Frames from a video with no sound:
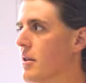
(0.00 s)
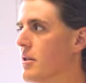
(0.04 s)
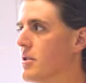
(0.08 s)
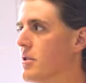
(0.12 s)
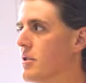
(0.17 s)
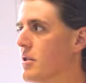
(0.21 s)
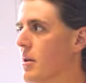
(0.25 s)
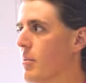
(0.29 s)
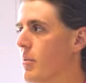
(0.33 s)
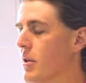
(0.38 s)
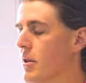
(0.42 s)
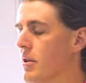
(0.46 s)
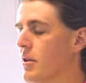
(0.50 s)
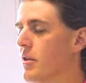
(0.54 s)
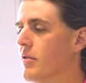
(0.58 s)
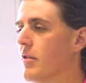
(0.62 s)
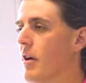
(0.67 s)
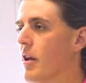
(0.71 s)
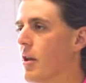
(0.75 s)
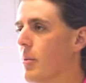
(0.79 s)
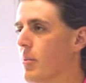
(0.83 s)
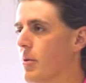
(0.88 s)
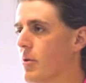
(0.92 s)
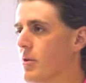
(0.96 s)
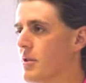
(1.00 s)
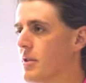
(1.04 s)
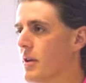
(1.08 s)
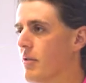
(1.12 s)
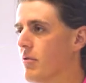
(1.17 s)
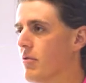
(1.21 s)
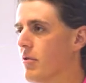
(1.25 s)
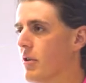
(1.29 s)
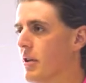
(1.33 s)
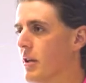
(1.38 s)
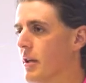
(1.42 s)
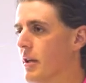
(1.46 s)
some of the developers
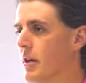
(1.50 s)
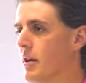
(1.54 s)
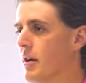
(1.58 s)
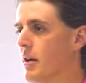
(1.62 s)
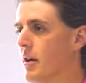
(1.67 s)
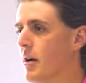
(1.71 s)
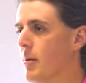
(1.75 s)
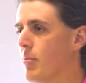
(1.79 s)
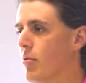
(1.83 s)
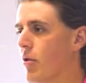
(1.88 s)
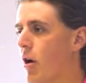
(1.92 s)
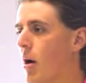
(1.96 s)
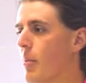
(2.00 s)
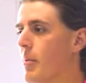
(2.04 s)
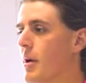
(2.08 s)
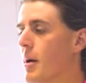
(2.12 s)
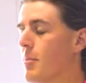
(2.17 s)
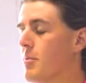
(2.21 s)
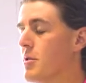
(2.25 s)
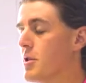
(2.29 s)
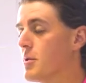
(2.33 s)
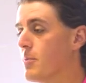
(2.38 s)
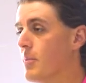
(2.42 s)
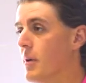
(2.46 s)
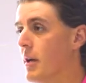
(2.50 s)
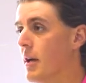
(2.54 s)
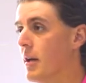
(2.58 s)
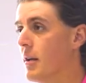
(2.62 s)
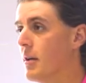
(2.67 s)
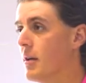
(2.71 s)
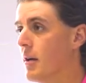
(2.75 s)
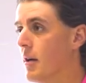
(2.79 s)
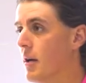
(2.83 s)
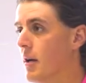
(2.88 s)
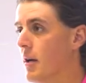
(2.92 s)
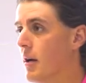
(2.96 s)
have really uh, brought me up to
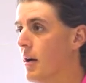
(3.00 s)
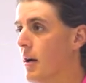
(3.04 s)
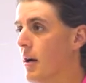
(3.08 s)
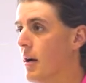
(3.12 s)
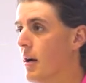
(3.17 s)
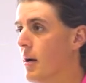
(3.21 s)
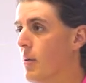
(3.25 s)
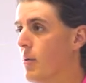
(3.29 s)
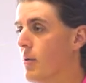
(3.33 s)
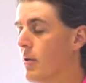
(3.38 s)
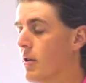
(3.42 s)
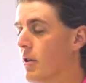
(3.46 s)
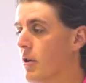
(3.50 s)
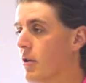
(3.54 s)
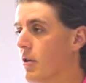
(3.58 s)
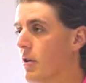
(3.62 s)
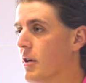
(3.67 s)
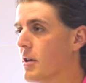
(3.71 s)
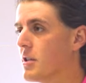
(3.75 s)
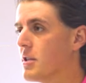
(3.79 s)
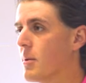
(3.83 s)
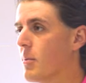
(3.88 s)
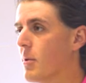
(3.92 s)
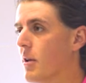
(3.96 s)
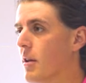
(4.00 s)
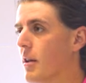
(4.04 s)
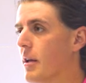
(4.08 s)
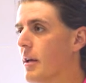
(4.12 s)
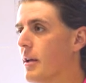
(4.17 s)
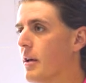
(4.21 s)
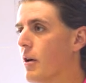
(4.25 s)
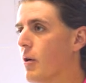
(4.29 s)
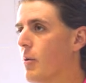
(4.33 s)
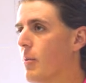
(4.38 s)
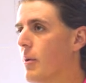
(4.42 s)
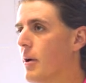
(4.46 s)
speed uh, with learning some of the
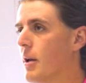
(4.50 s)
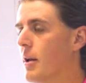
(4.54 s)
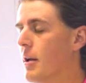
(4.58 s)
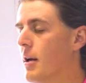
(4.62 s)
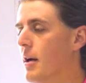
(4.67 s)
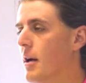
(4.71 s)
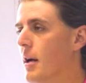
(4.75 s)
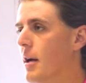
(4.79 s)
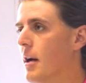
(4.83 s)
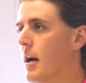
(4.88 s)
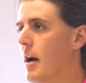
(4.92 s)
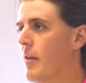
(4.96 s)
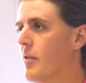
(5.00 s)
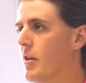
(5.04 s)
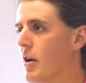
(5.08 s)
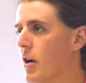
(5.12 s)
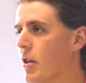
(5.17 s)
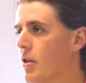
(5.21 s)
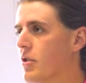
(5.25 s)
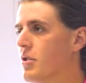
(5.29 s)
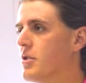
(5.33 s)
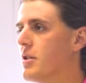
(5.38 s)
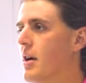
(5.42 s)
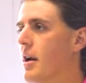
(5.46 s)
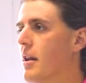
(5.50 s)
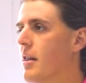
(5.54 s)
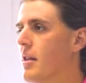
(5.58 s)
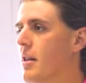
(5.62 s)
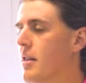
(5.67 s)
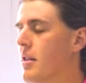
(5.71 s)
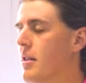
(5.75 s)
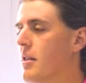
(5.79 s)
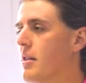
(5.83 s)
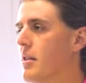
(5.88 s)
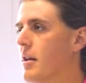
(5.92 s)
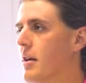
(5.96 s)
lingo, but on the other side of
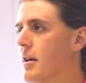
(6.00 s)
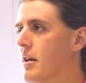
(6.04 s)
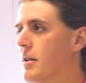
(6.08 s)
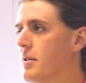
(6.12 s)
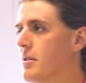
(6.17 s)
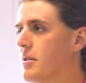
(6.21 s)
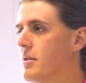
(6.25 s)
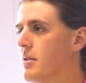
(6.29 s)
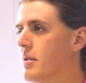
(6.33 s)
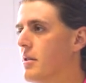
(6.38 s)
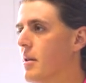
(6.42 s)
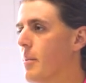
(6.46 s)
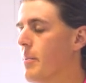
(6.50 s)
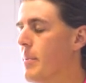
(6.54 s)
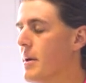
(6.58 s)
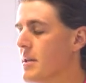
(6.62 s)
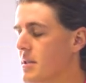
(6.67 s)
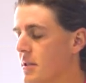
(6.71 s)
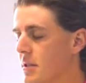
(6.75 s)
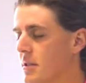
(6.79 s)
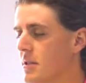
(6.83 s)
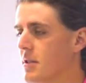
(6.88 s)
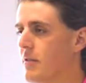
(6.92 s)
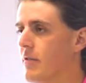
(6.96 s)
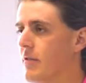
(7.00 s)
the things, the business